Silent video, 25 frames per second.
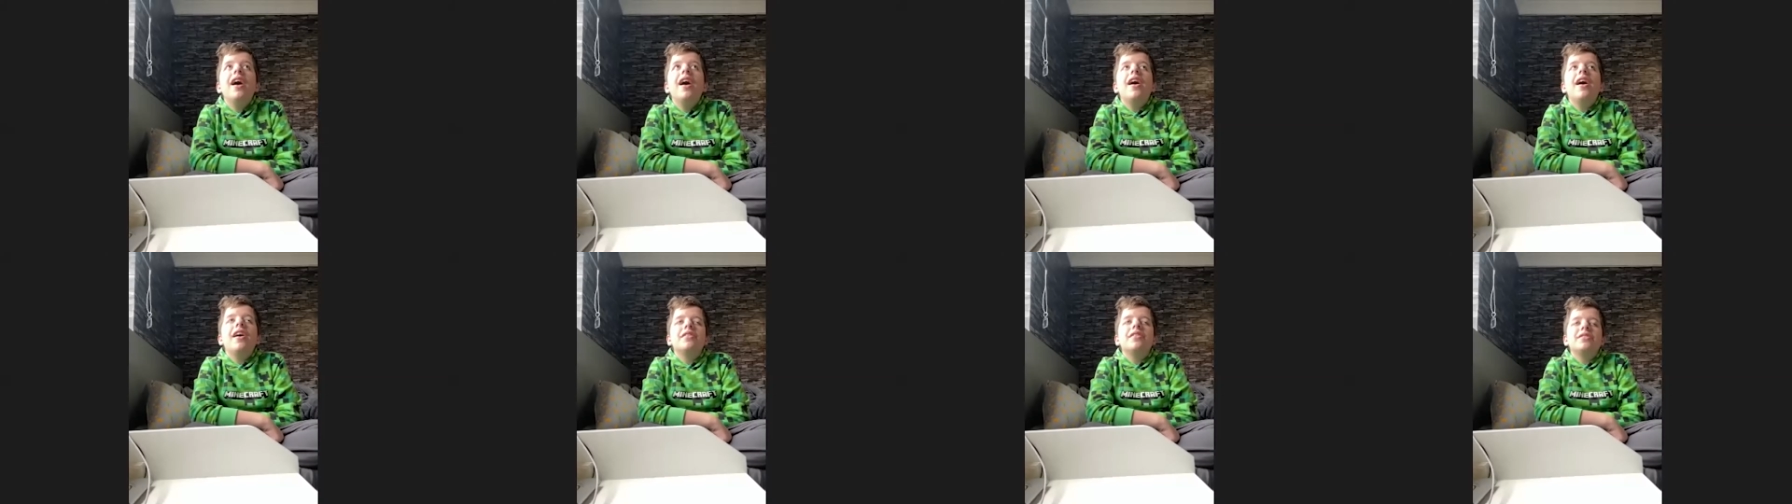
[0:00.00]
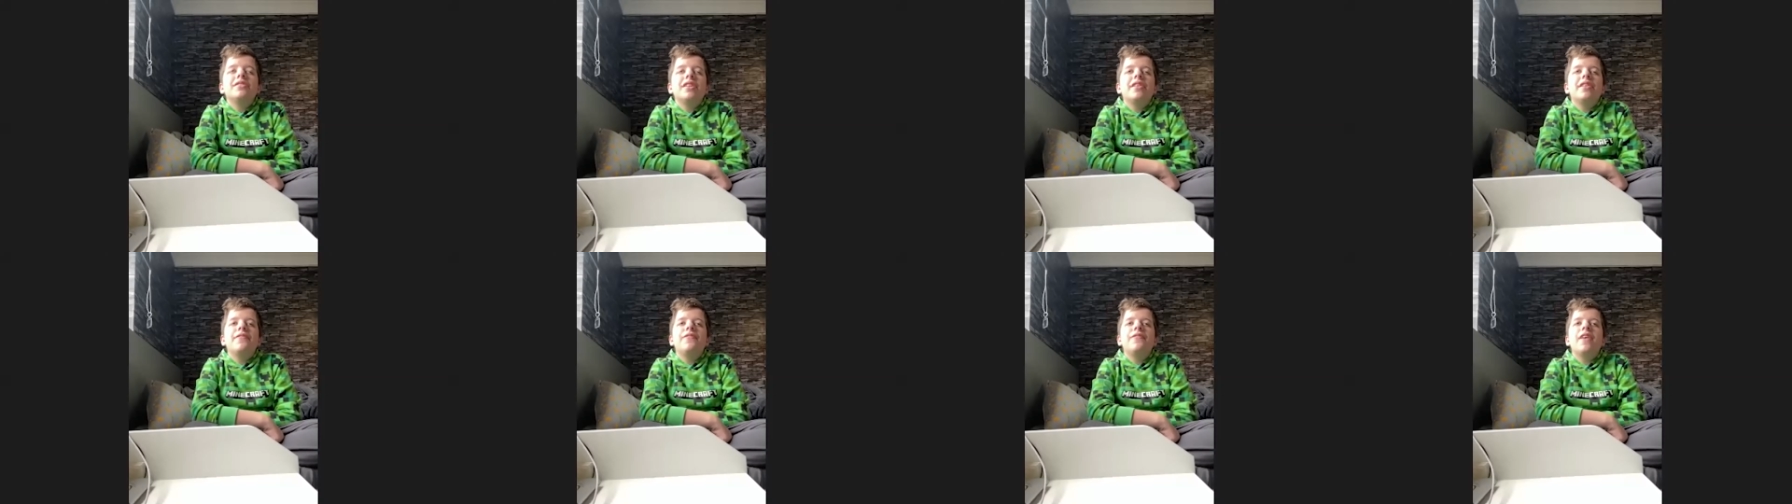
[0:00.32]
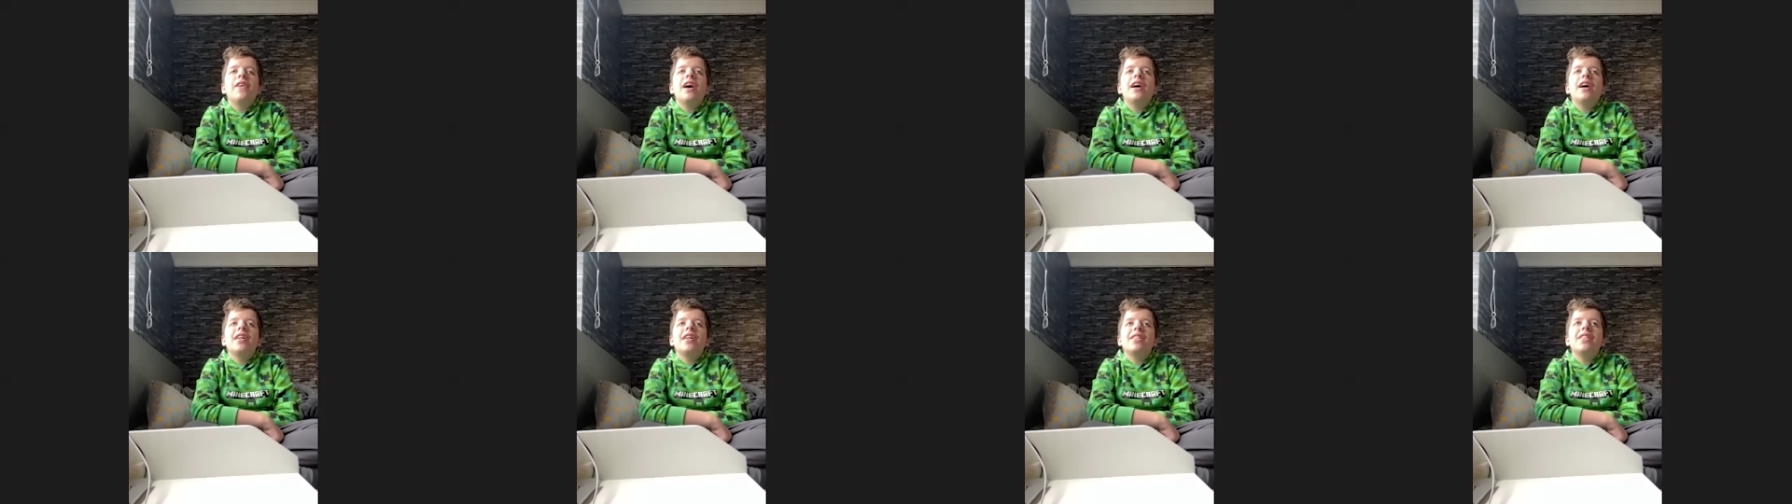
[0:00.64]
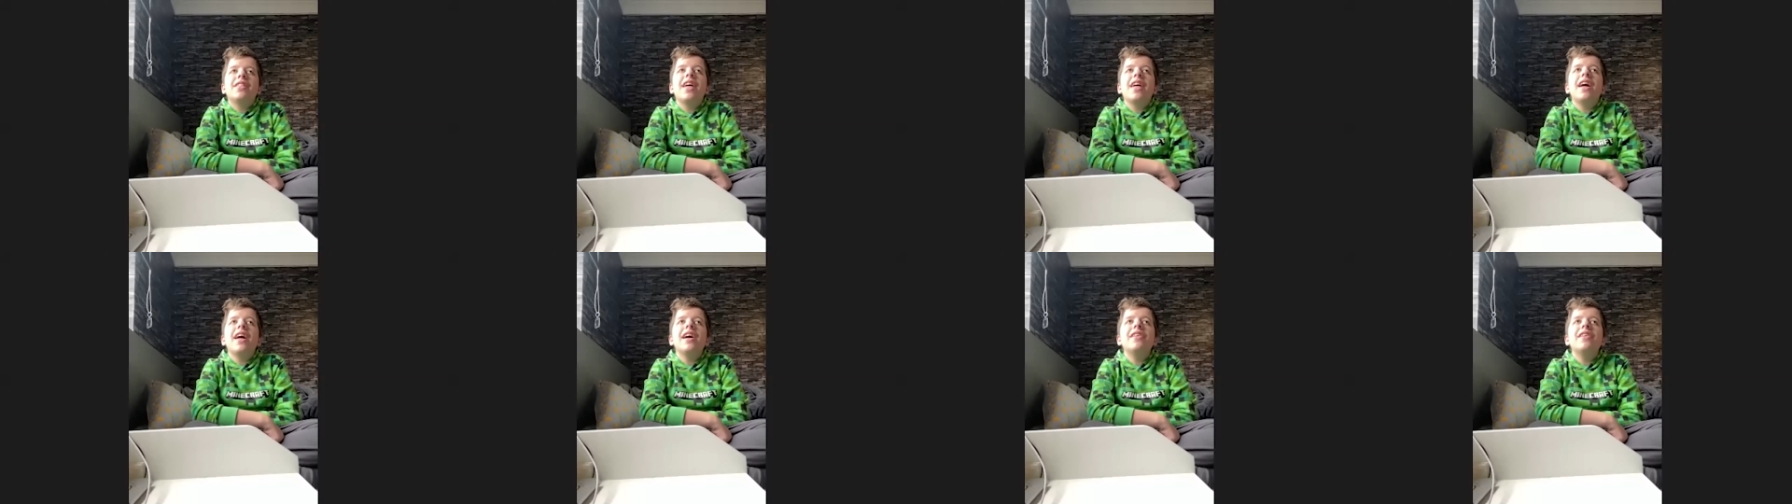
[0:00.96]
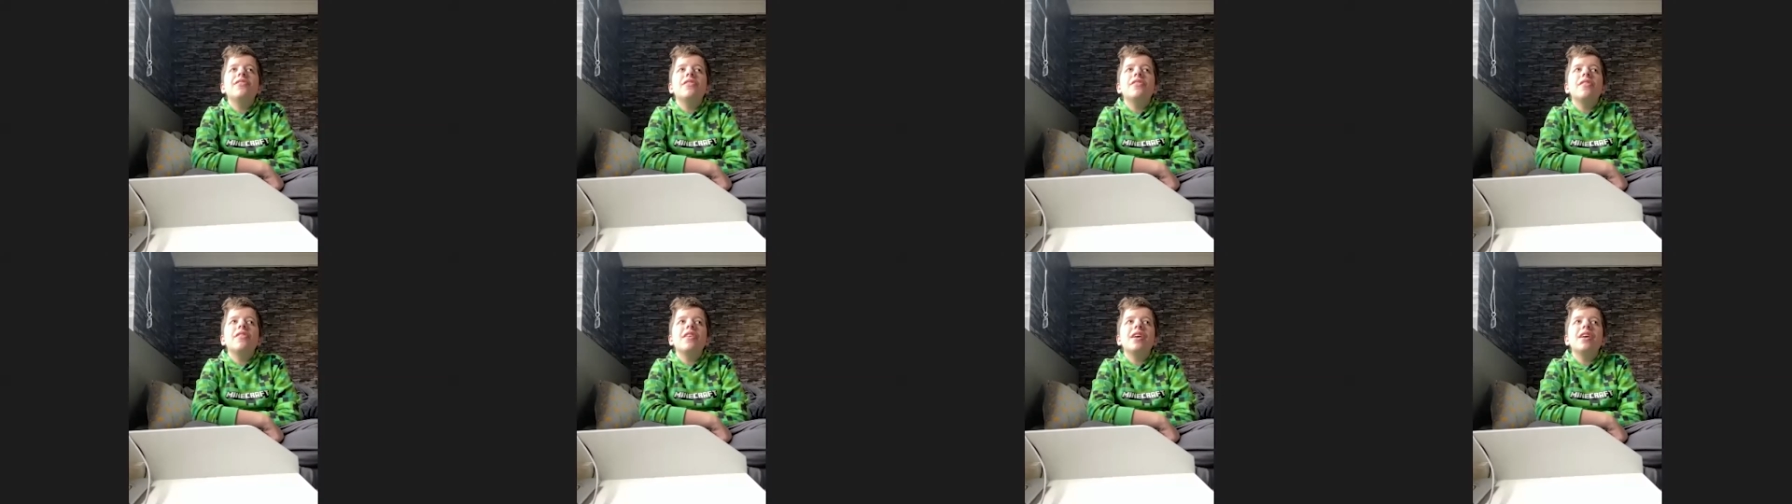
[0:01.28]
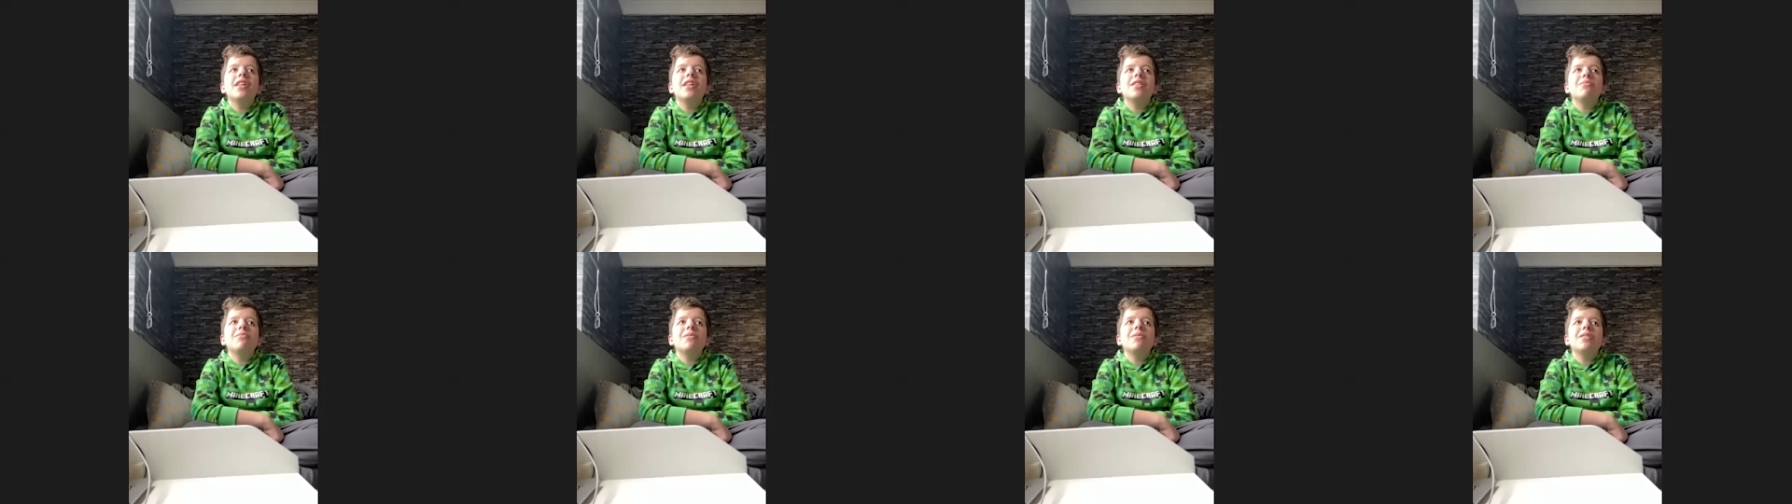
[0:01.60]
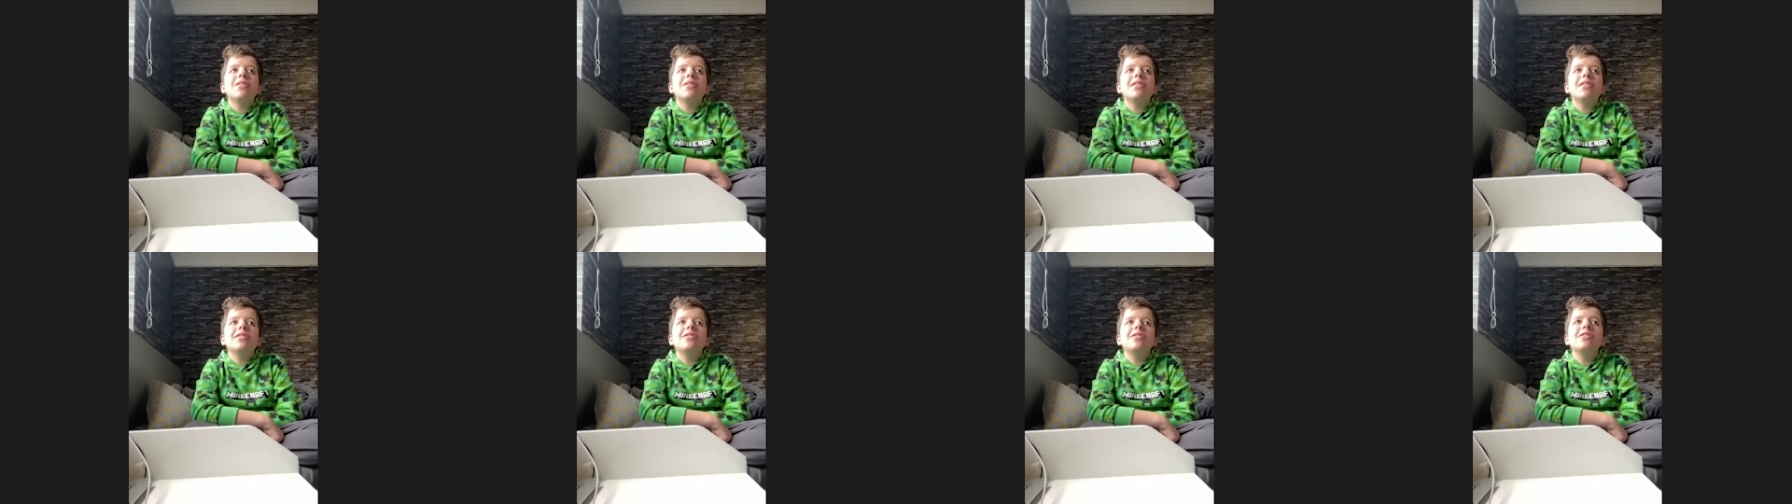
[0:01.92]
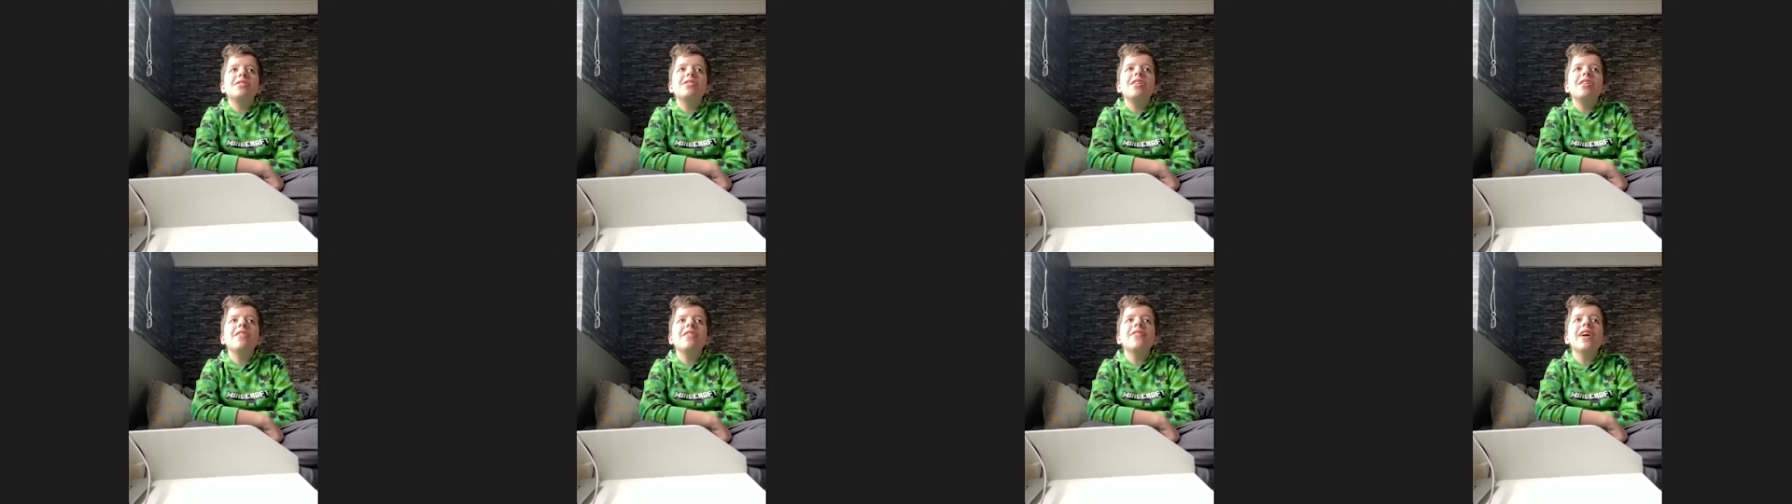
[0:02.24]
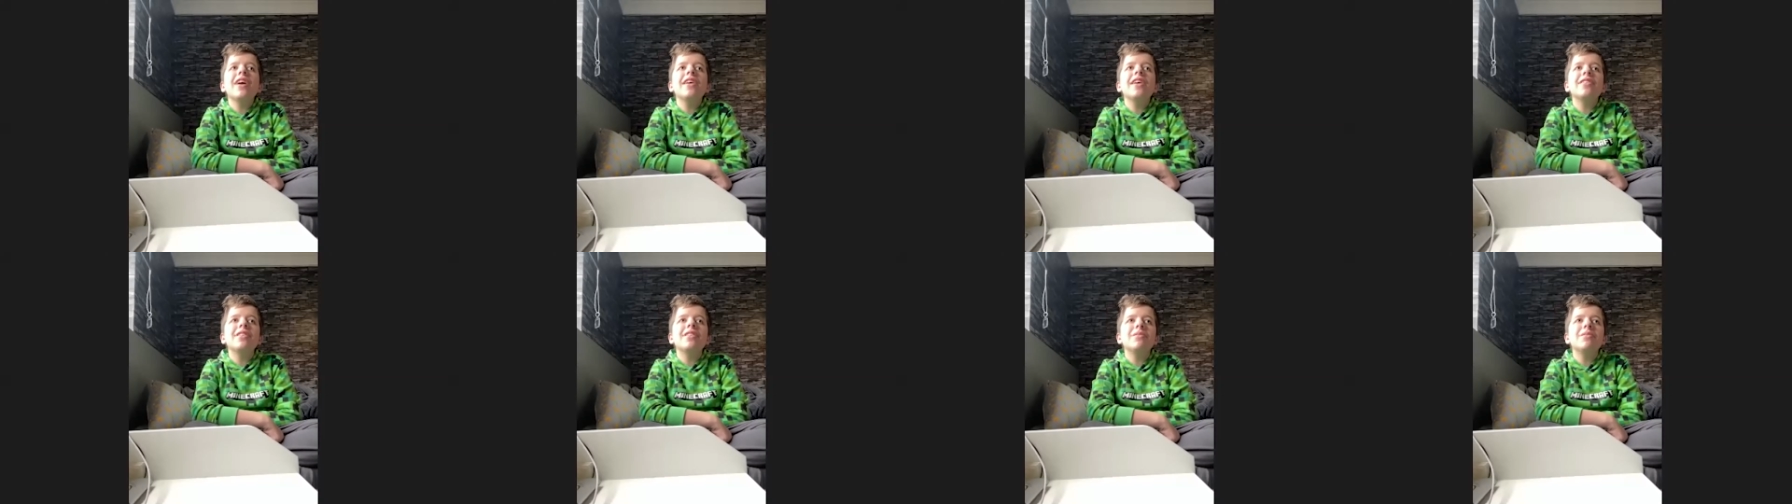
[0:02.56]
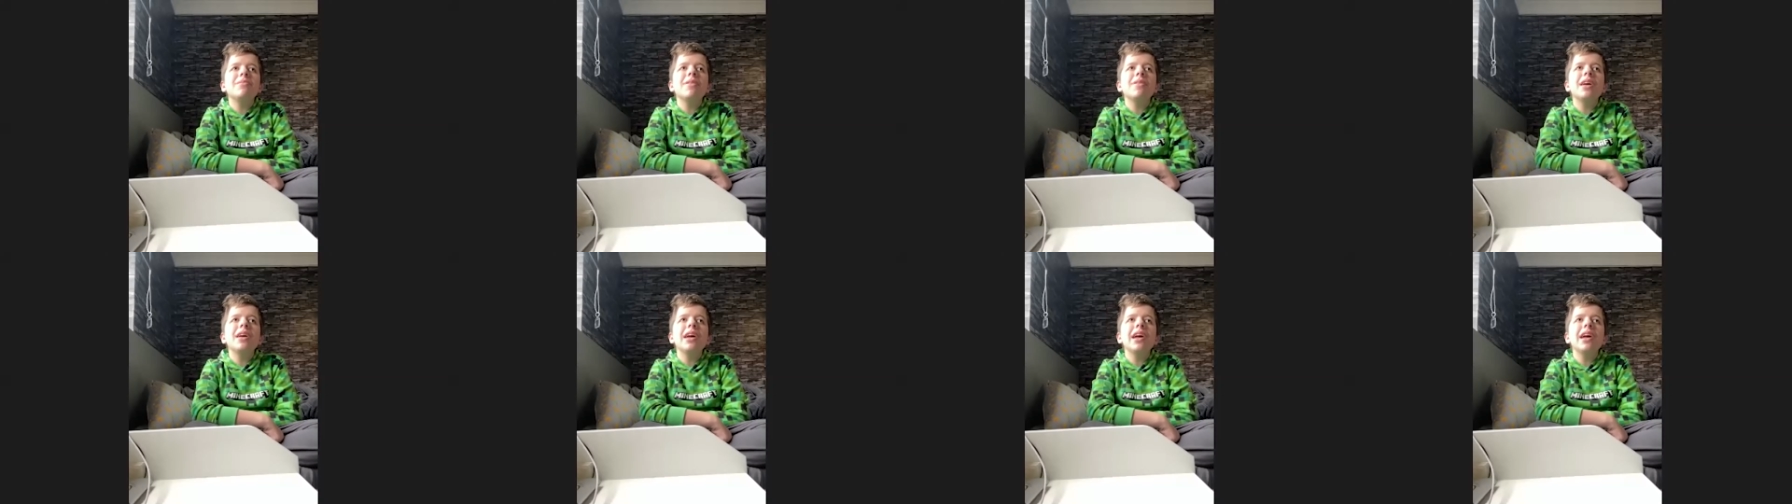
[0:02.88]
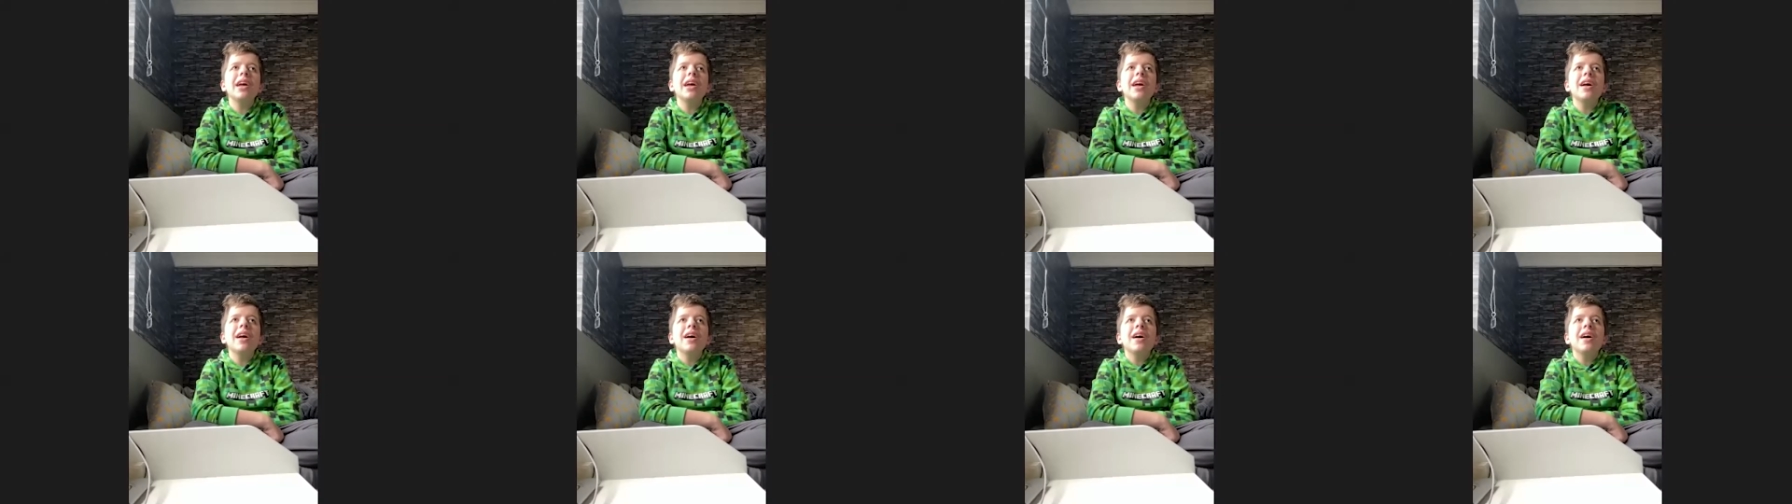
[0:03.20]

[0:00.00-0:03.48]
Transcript: On the first day of Christmas, a true love gave to me